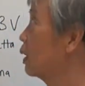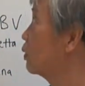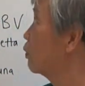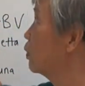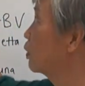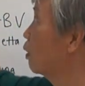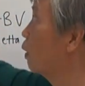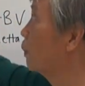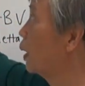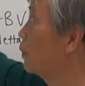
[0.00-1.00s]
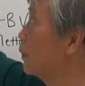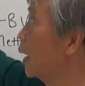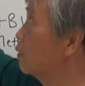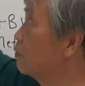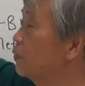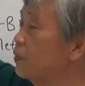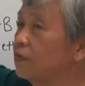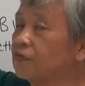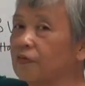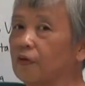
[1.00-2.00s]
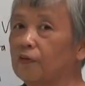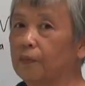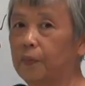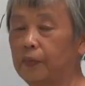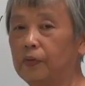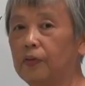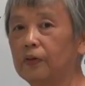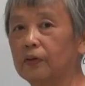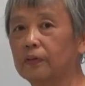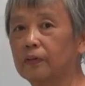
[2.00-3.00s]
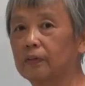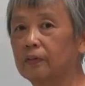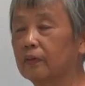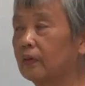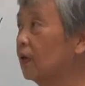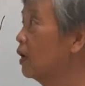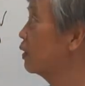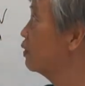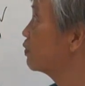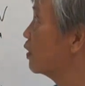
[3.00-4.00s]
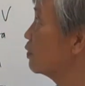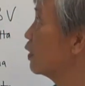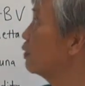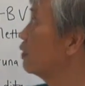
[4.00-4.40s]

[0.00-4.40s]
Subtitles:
So he talked about mindfulness of breathing. He says that